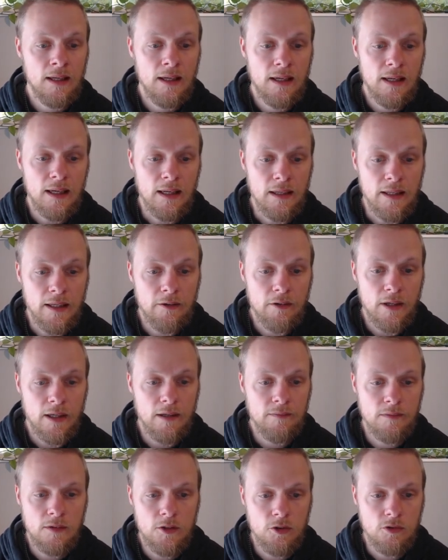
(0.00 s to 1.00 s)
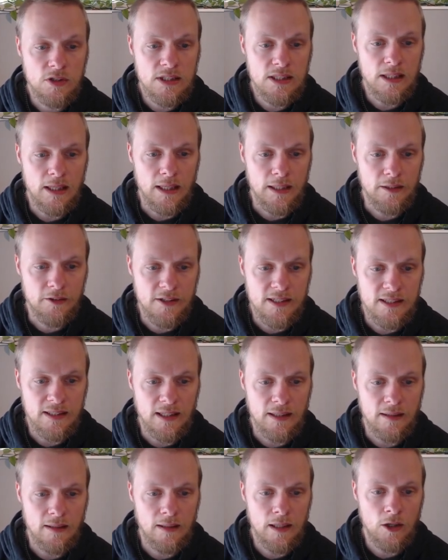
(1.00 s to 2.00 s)
And here I have two sliders
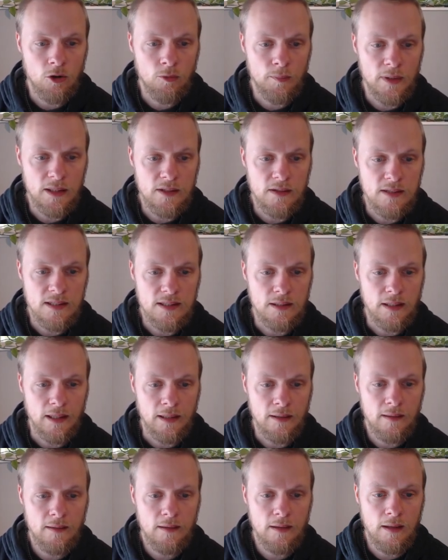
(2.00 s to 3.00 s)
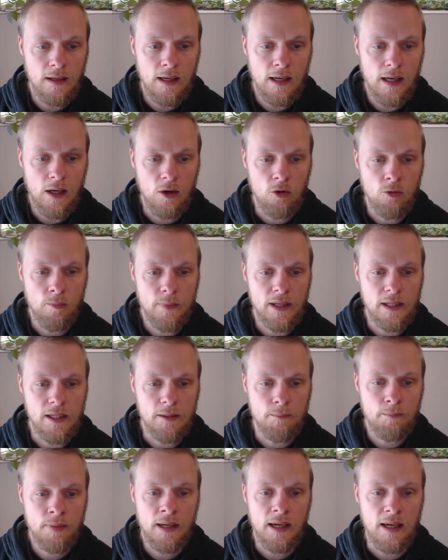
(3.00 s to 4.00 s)
that allow me to select how many
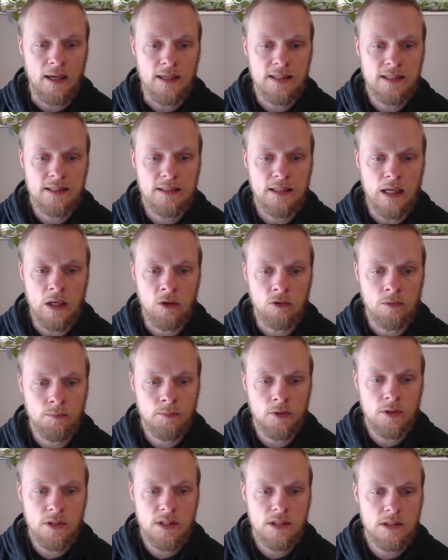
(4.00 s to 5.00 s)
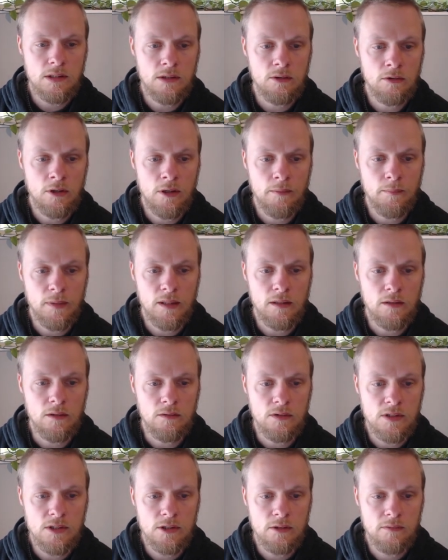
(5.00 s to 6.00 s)
past outputs do I make
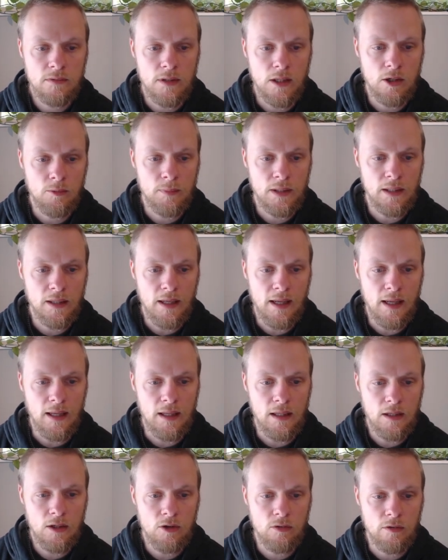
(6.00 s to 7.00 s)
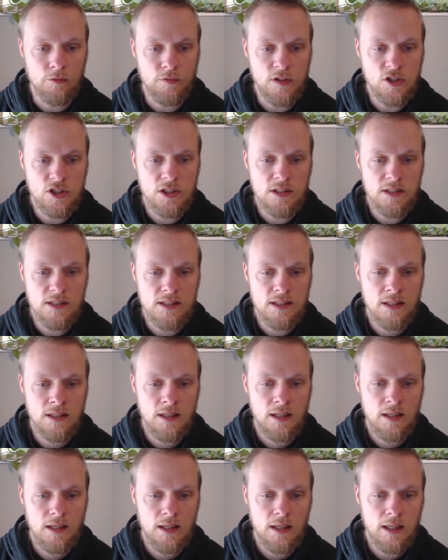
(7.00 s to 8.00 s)
use of, how many A coefficients,
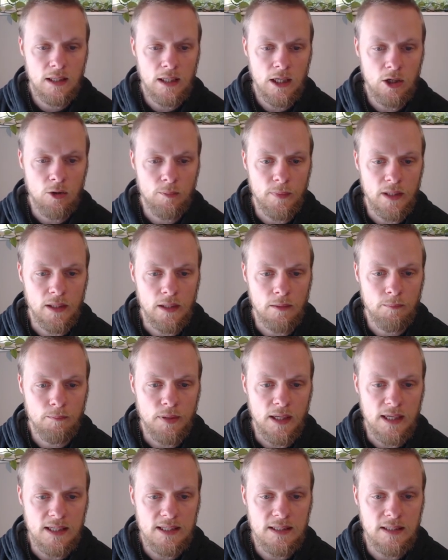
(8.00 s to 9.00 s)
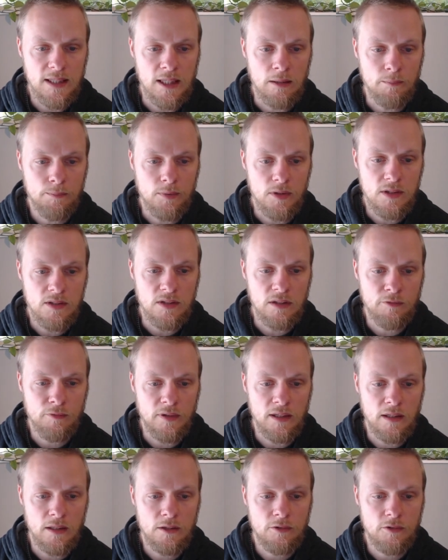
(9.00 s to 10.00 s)
and how many past inputs. So if I
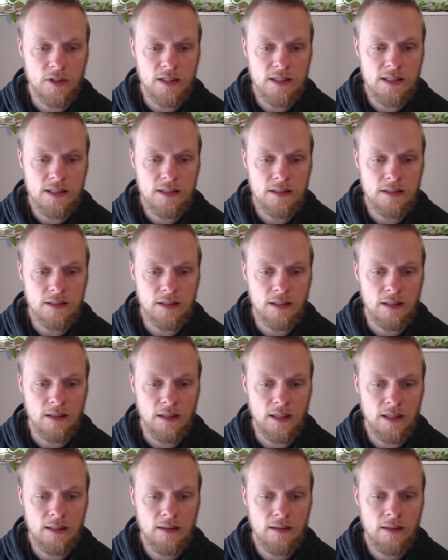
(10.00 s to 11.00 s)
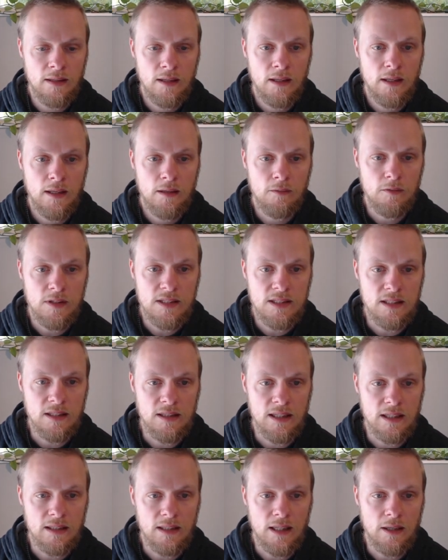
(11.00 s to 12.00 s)
increase that, we see
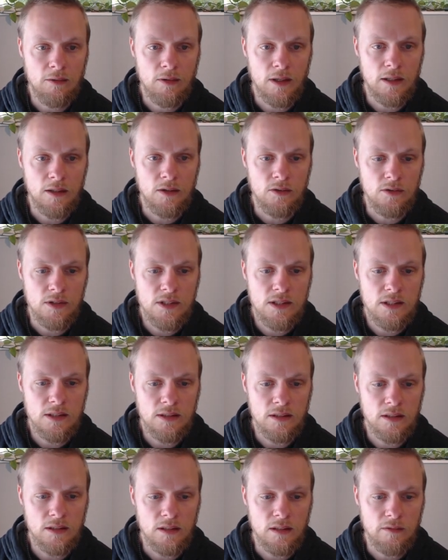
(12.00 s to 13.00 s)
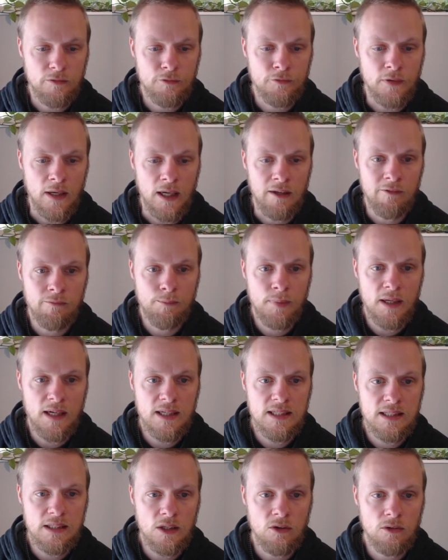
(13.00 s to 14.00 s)
that now I use 5
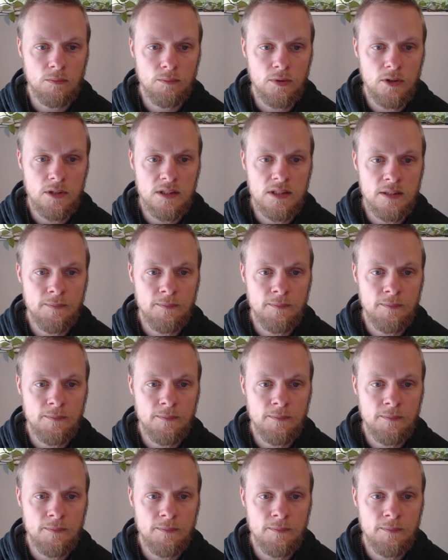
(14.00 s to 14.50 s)
past outputs.